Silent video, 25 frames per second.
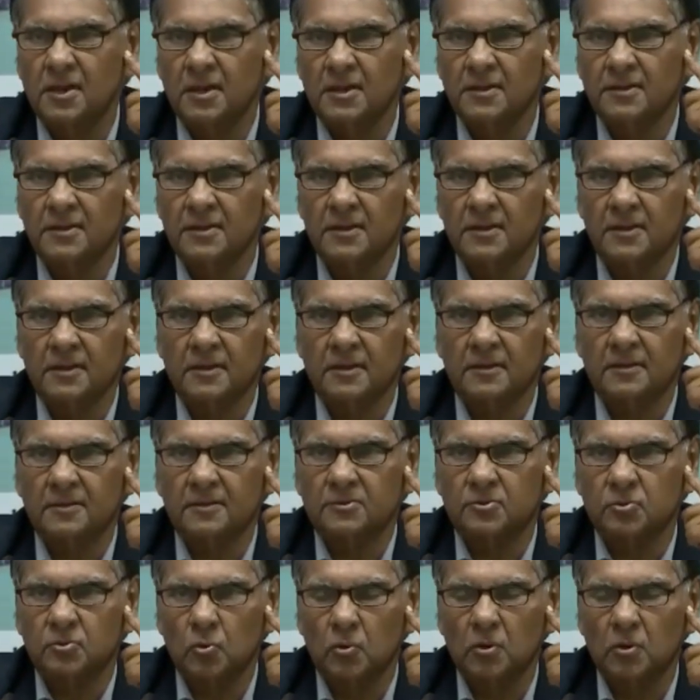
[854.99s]
I think
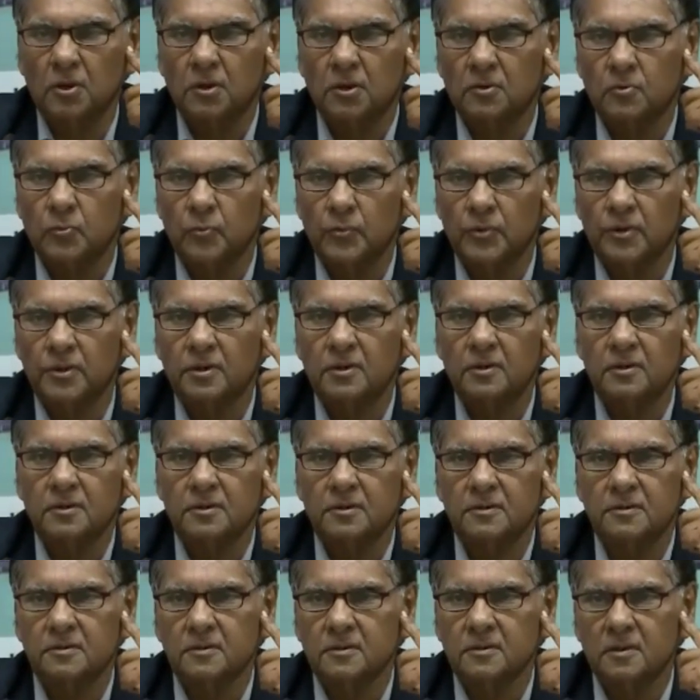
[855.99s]
solar, wind,
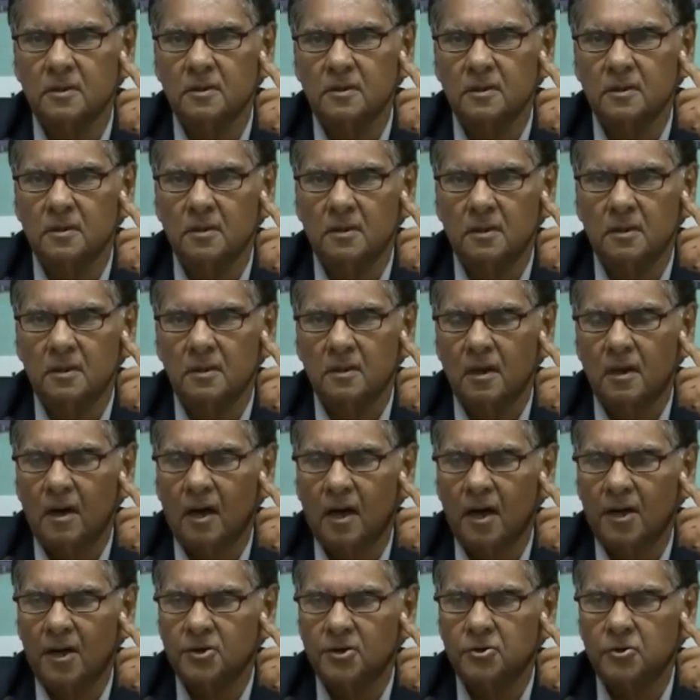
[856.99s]

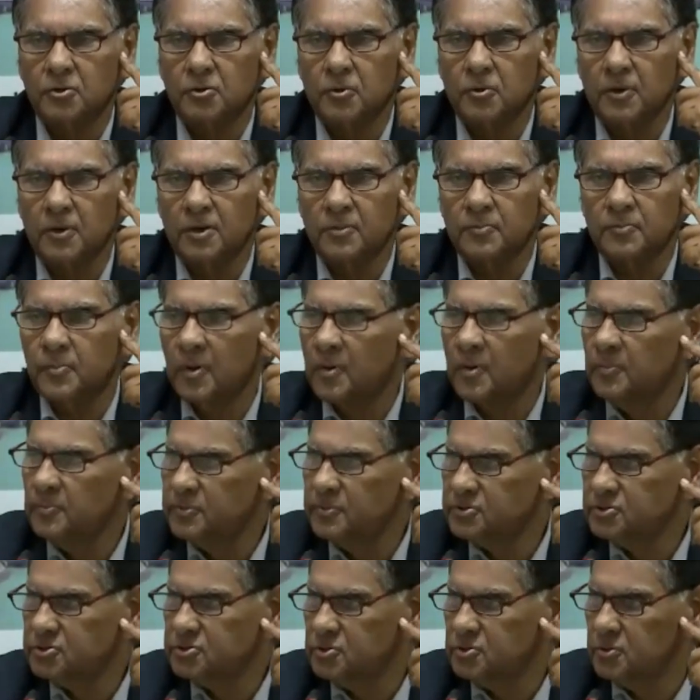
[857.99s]
hydro, and pumped
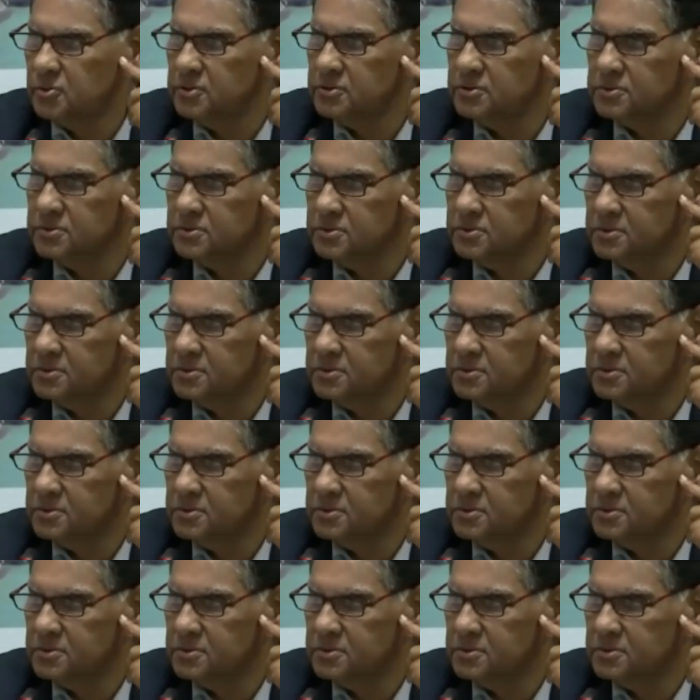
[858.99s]
storage.